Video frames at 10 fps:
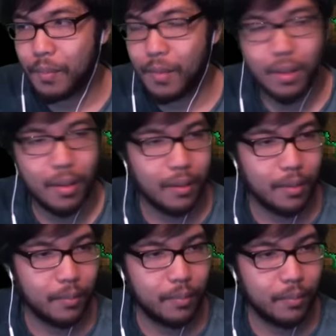Alright
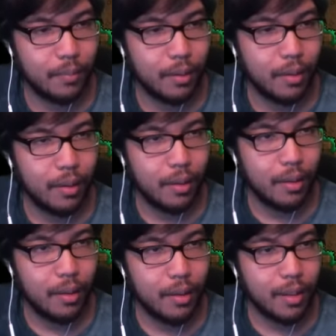then.
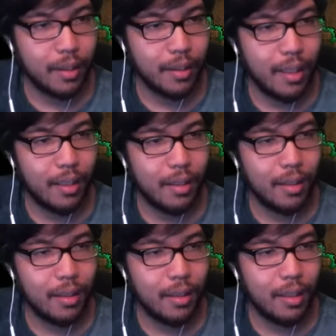Let's get that.
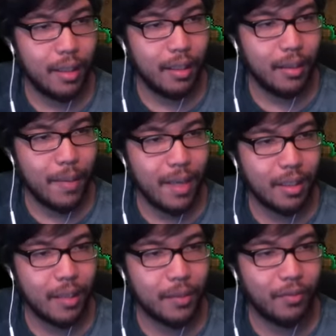And the
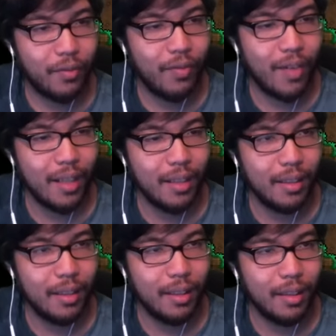magic cups.
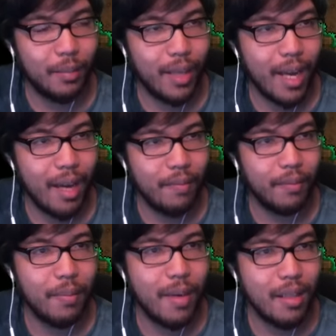Finally, we have
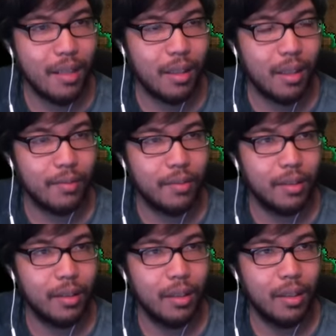the magic
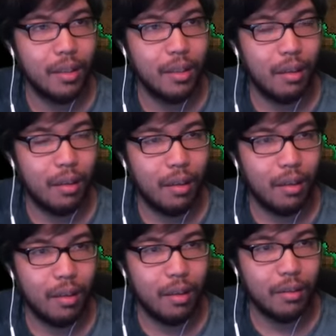cups.
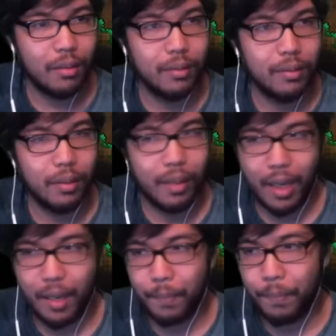Oh,
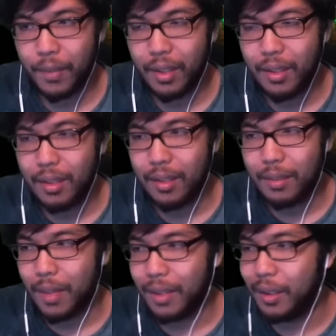okay.
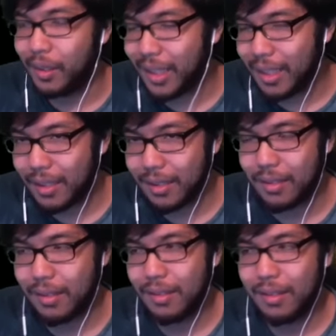Pine Needle it
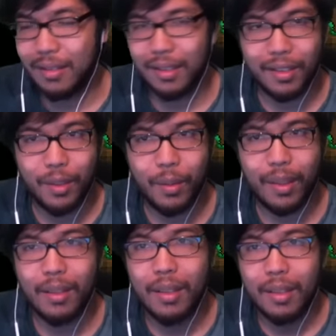is. Let's do
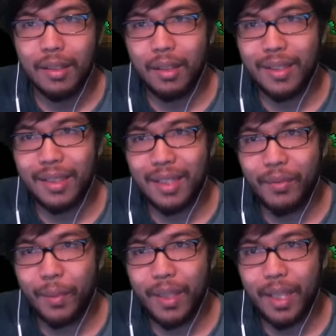it. So it's
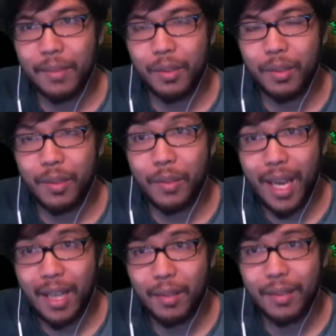11 p.m., so which means we
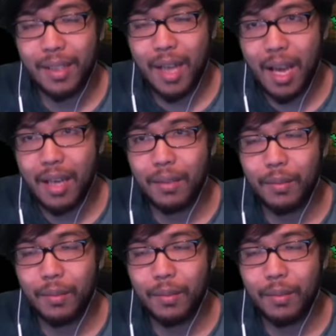can't do it tonight.